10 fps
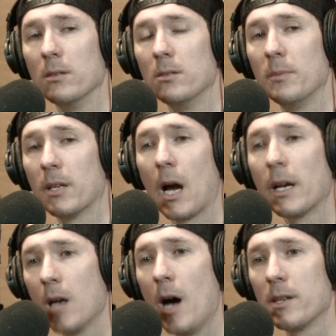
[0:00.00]
You know what I mean? Like, I
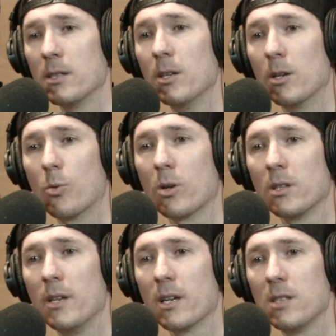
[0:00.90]
got to go to work
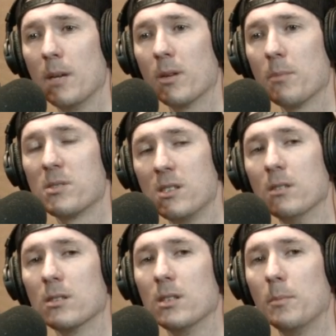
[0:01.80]
the next day, but I'm
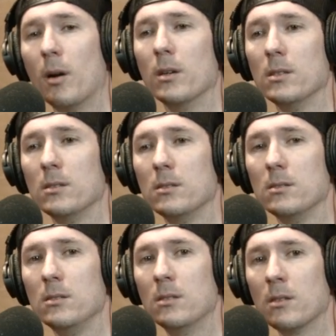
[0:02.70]
still going to party.
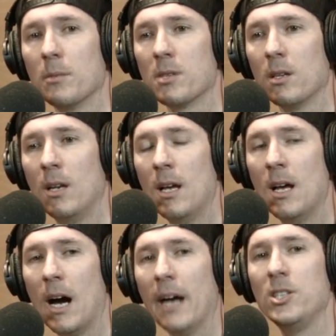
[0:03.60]
You know what I'm saying?
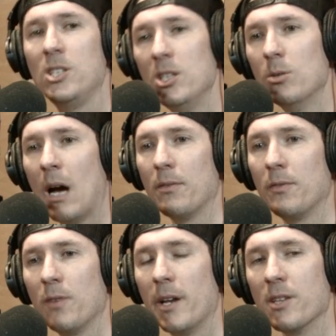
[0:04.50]
I do have a
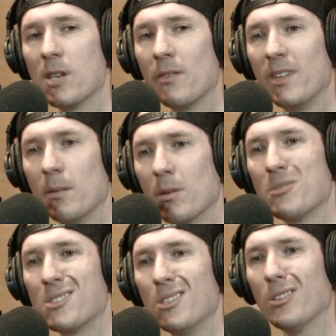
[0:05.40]
flight at 7 a.m., but I'm
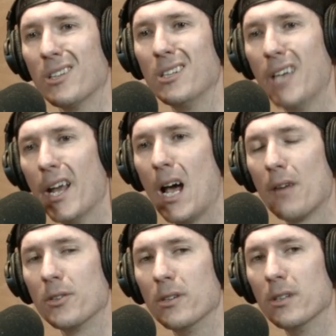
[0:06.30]
still going to get
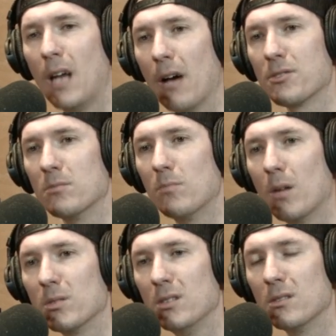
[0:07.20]
after it, house some
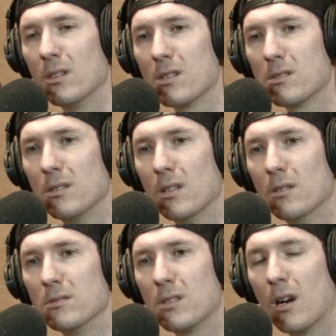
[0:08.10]
barbecue and a nice little
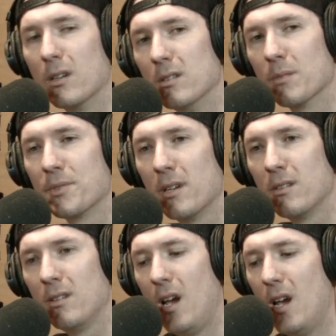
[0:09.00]
Lone Star. You know what I'm saying, dude?